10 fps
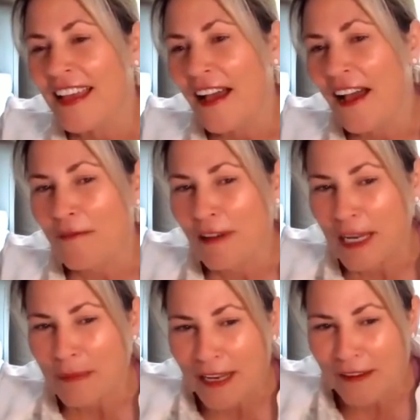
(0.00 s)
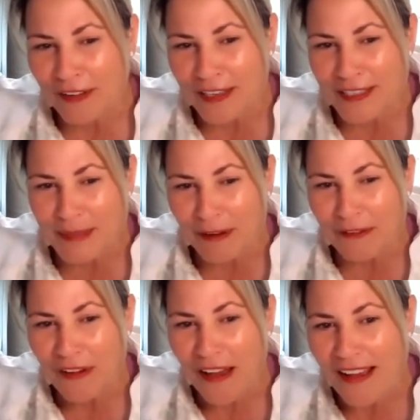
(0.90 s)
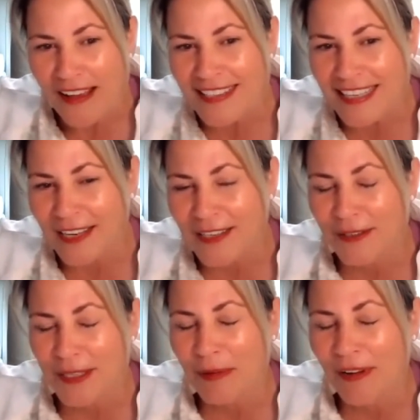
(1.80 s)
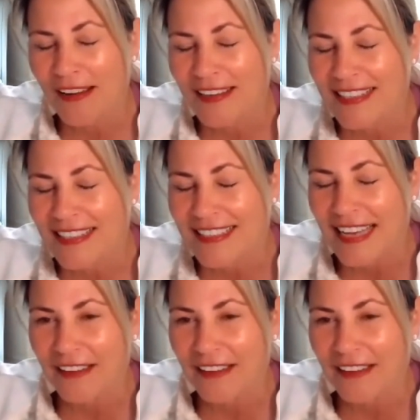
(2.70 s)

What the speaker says: Running Media Frenzy is my first, and doing this podcast is